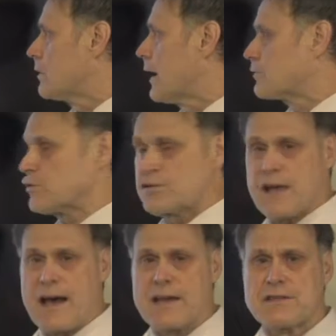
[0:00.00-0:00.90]

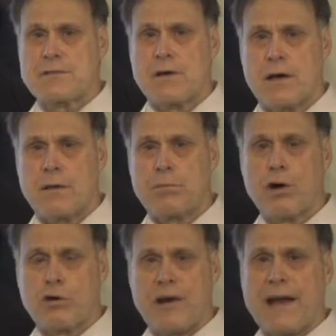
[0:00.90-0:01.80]
exercise
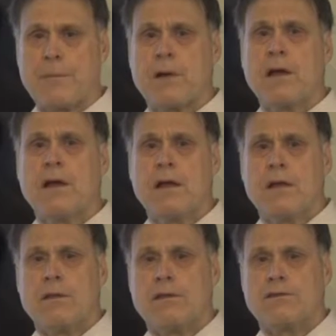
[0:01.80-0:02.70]
program.
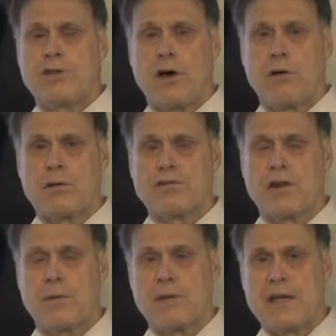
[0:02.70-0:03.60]
So it's
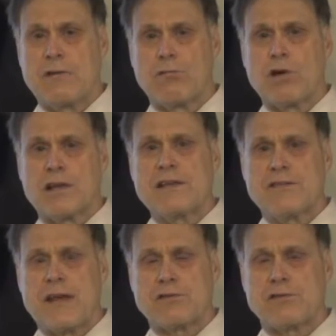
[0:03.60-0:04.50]
going to be real
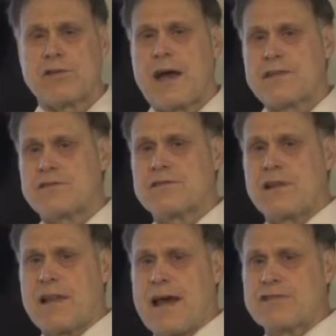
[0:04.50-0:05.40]
easy exercises
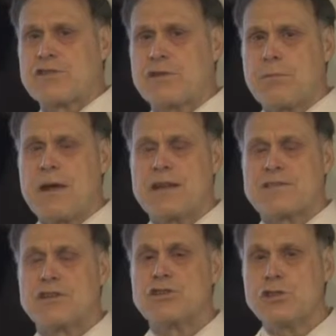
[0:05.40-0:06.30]
that last 2
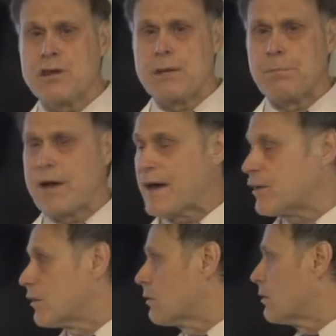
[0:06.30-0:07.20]
minutes. And as you get
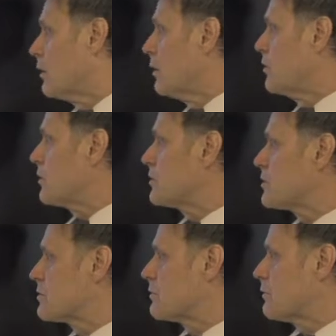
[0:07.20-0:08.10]
better, you can
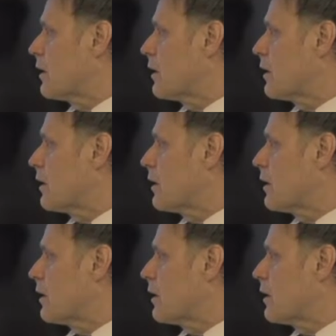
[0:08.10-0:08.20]
just,